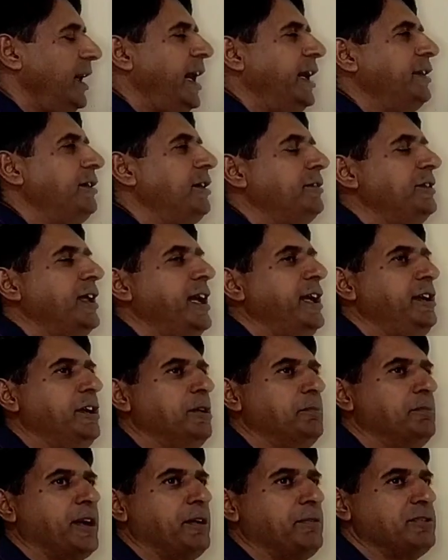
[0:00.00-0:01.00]
at design
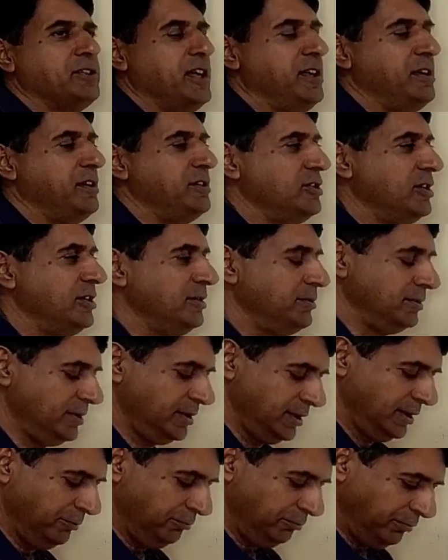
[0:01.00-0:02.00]
number of gyration.
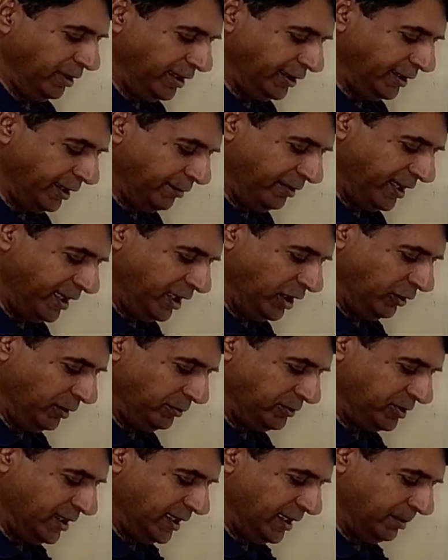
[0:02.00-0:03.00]
What is the value
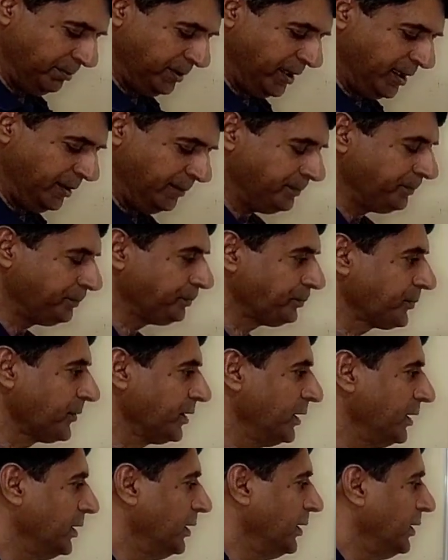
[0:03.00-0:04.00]
of GMB?
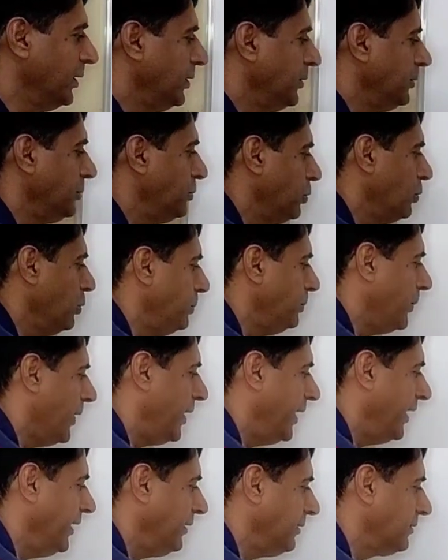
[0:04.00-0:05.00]

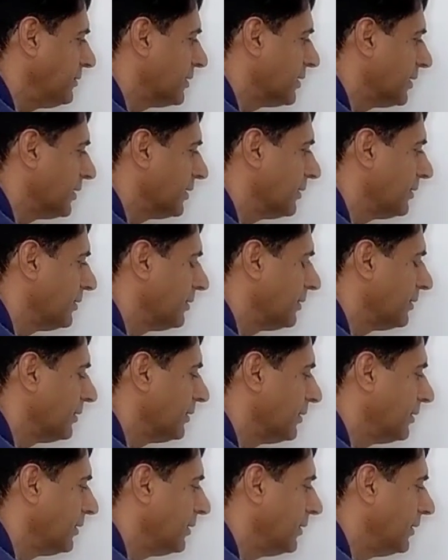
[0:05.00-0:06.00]

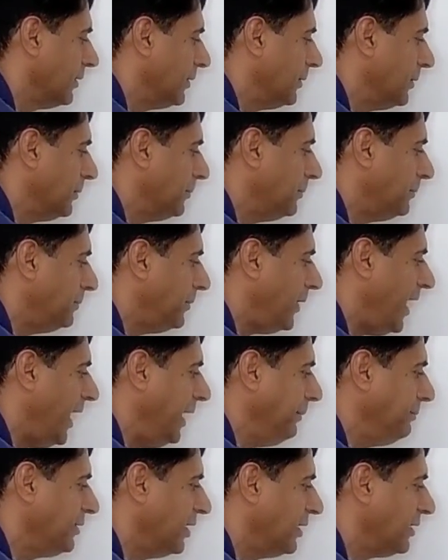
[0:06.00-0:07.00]

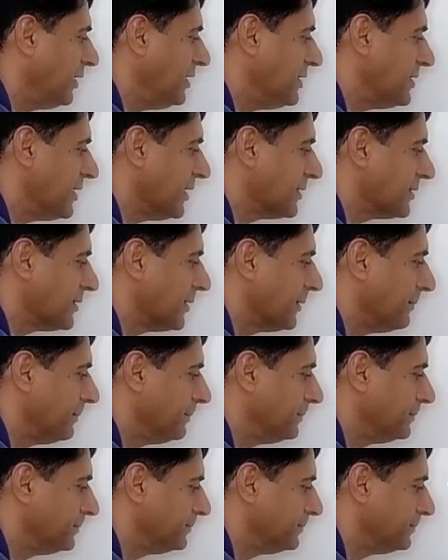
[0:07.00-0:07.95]
2.536.